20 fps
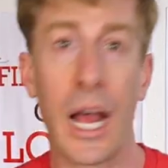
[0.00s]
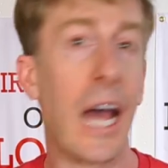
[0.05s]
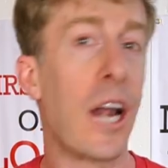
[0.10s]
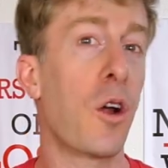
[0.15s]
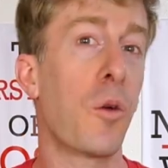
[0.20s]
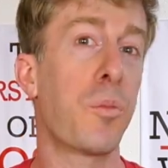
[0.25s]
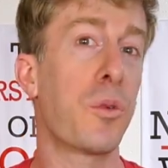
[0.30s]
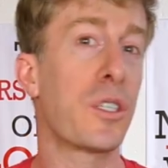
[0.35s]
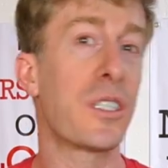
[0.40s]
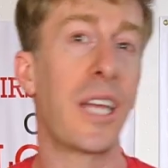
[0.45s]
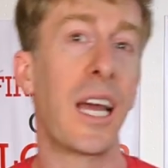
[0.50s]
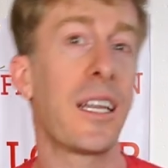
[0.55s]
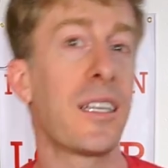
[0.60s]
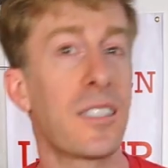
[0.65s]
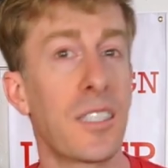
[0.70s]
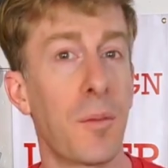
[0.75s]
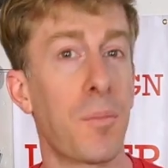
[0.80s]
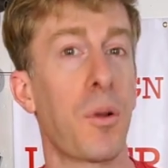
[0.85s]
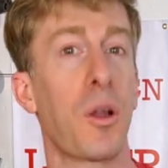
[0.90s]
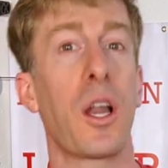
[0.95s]
I don't pretend
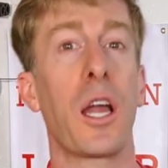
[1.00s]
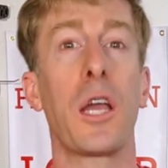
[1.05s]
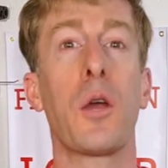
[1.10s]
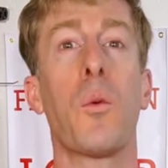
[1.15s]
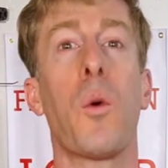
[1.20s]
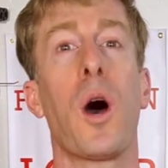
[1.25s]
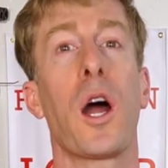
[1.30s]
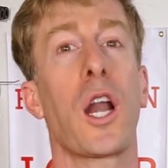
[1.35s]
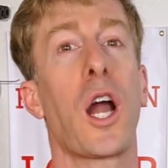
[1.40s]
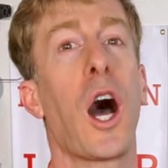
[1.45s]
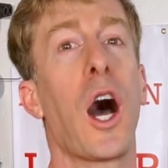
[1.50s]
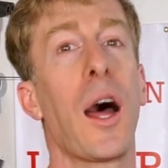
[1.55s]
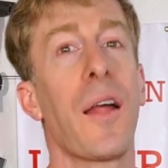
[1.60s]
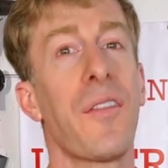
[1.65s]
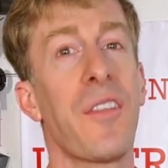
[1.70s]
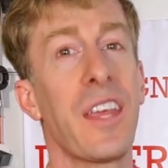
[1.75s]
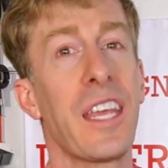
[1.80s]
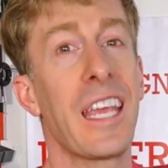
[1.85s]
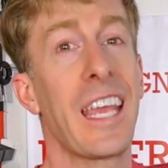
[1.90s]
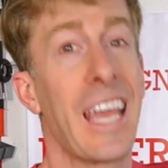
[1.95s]
to play one on
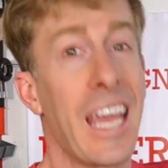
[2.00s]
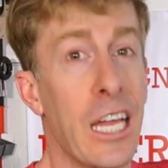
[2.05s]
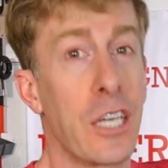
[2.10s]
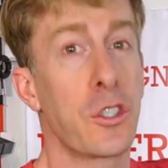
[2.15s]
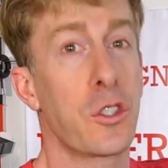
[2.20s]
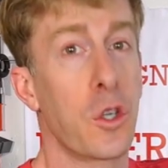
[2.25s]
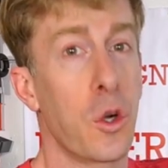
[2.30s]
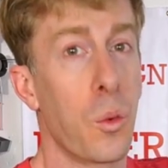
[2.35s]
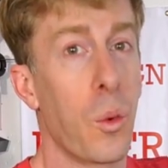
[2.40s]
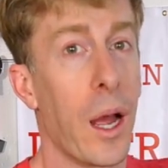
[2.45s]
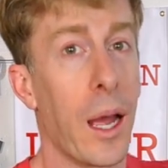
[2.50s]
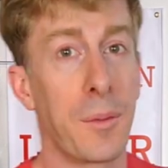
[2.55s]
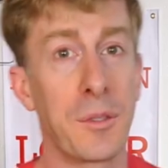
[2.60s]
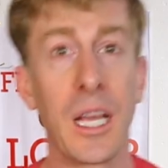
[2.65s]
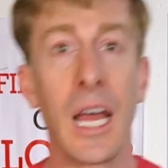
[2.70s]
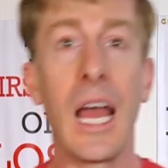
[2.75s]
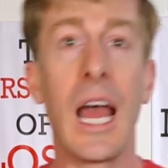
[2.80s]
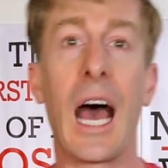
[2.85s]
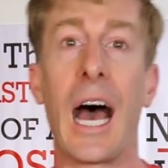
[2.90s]
the interwebs.